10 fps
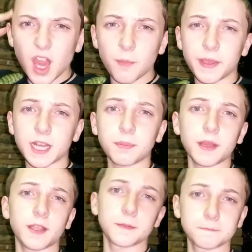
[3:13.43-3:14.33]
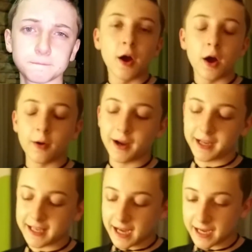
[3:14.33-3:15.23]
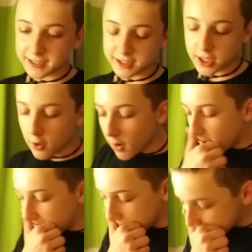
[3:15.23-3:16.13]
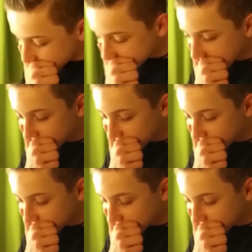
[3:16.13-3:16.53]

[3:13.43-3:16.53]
I'll pick it up later. Alright guys, so um,